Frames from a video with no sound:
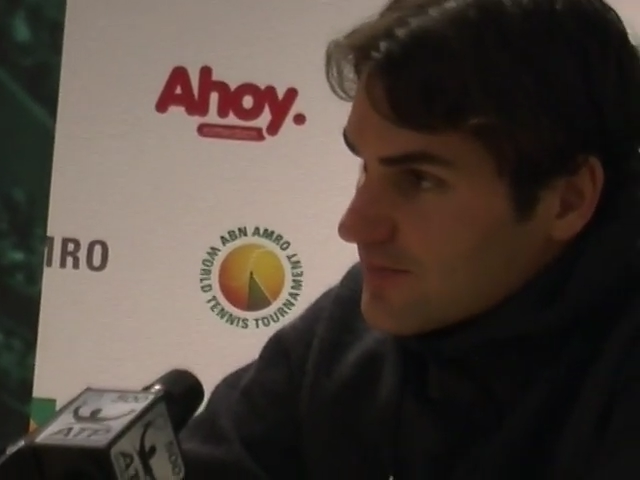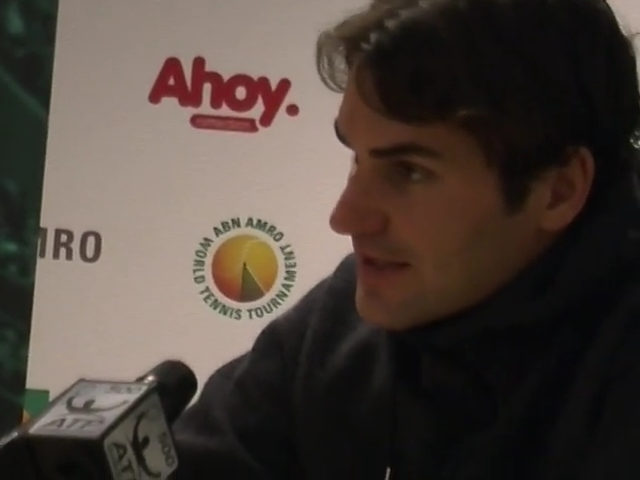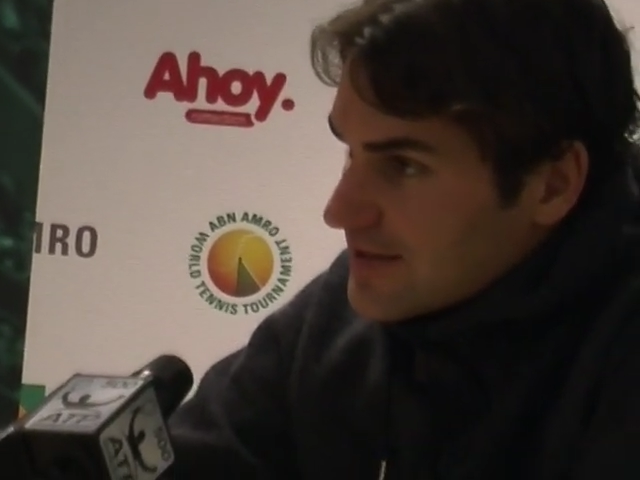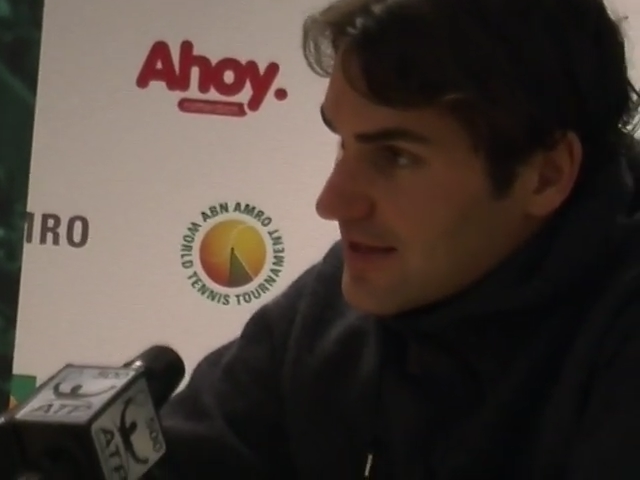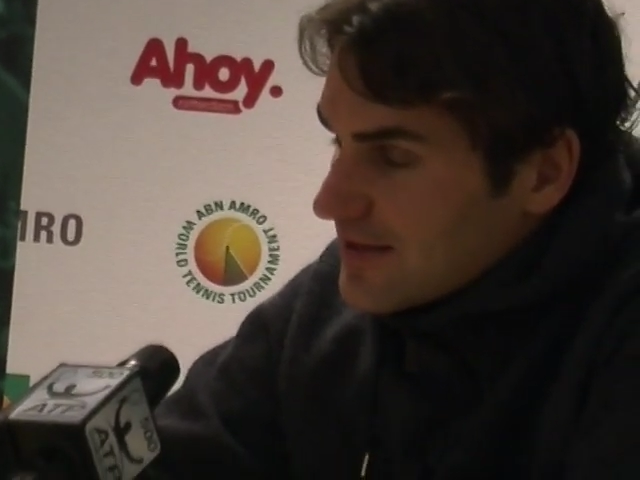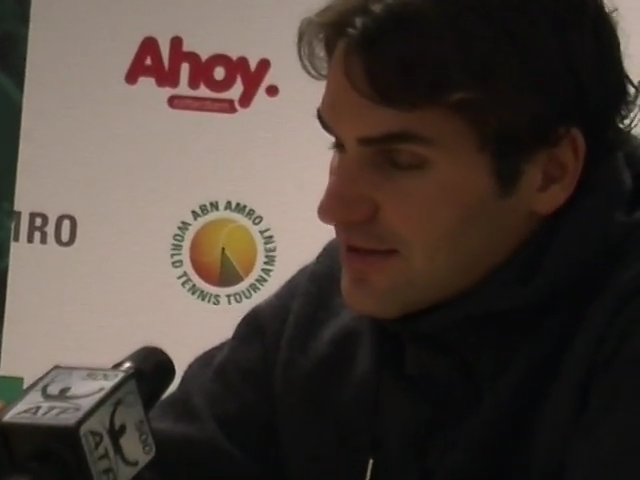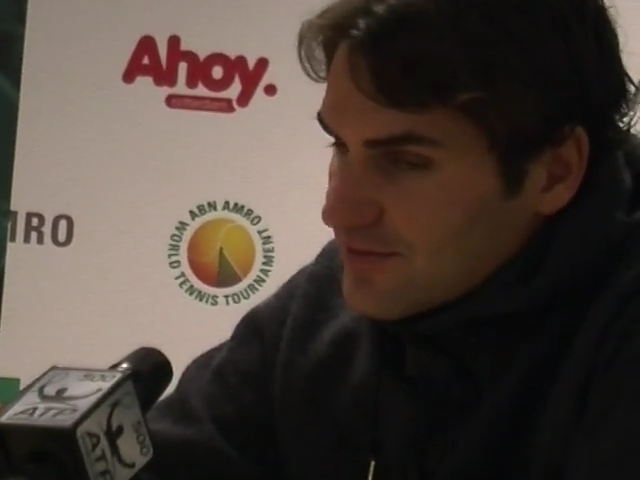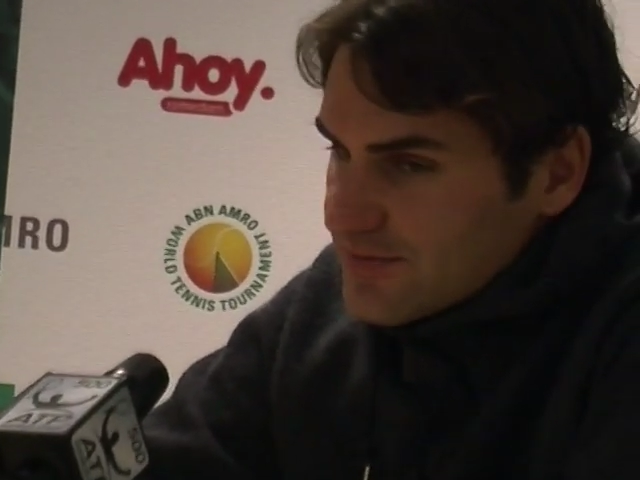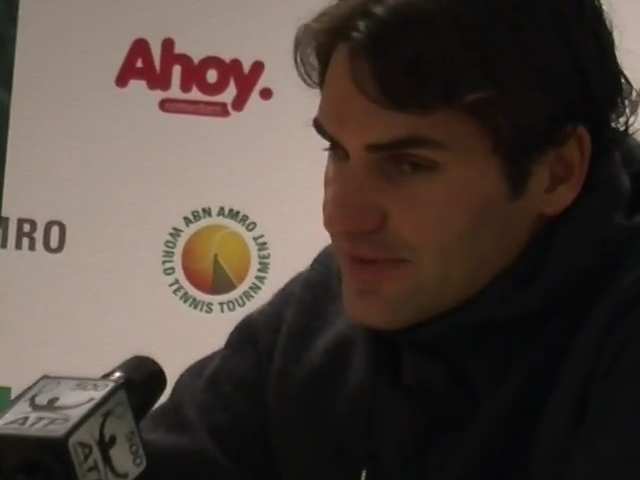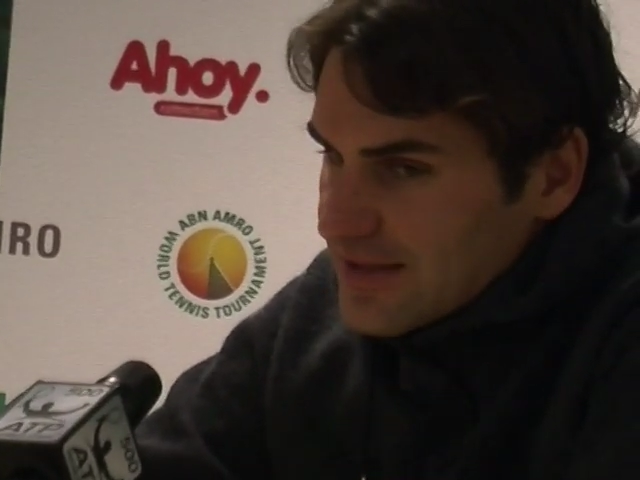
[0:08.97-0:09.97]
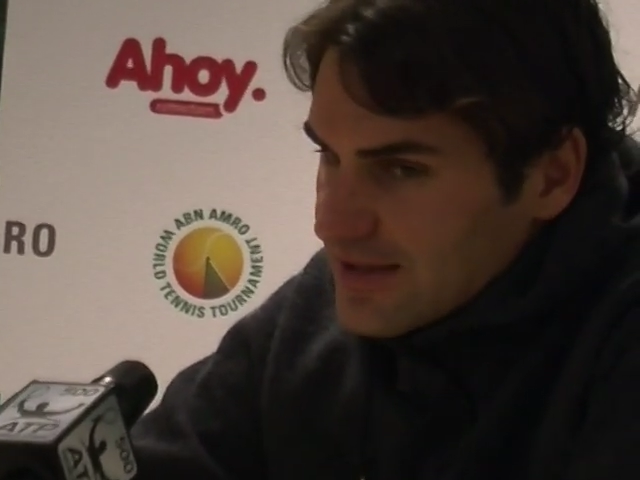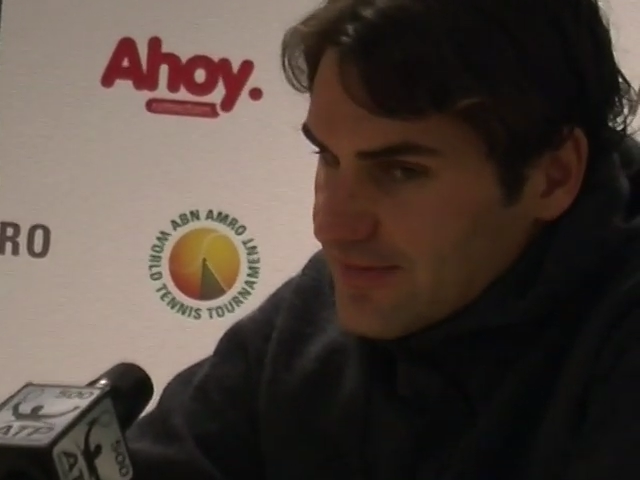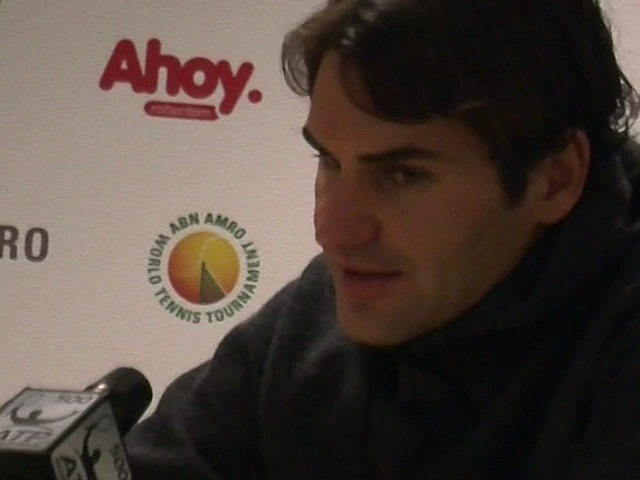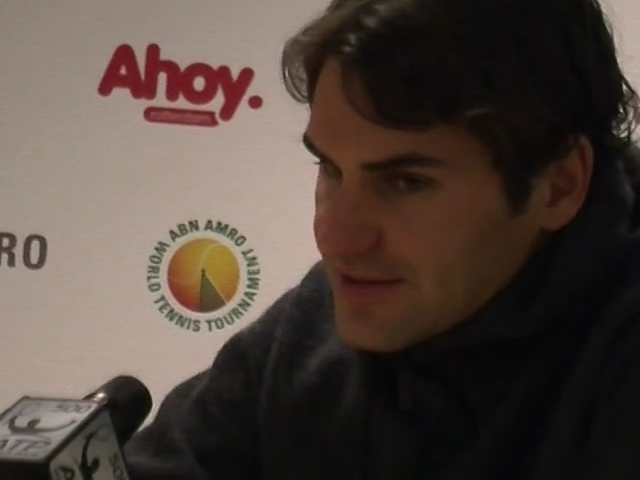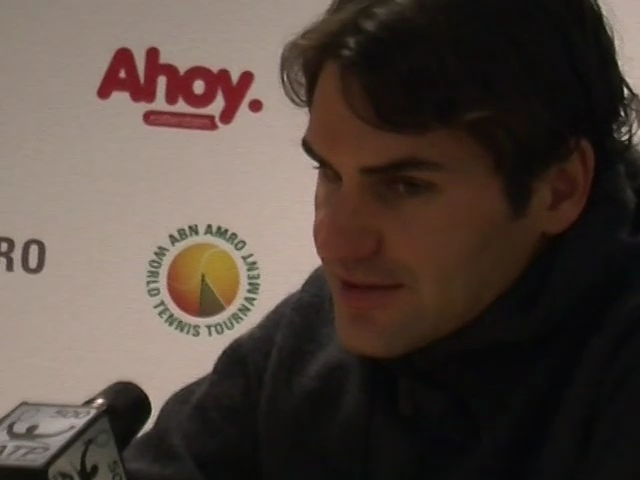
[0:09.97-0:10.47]
back then, he was playing an
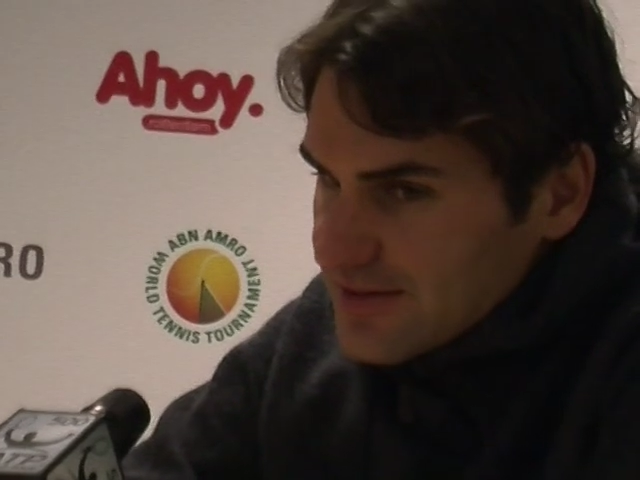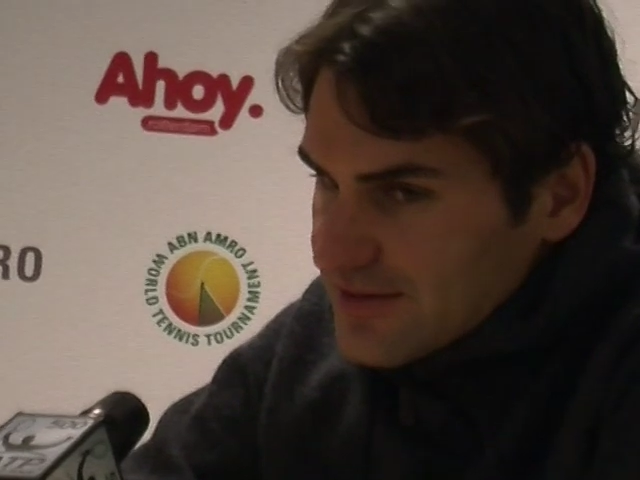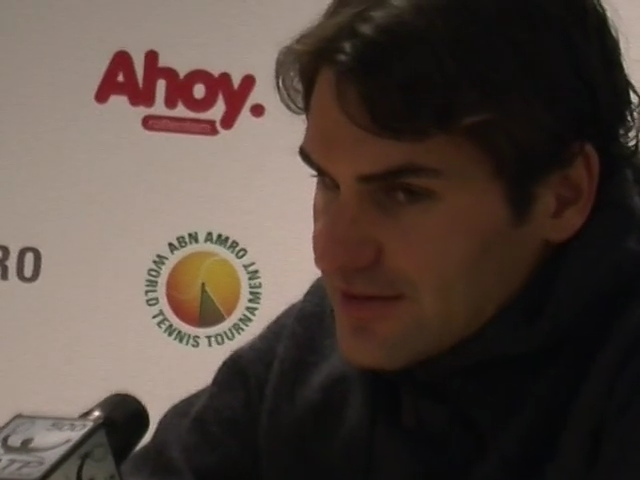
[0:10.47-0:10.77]
amazing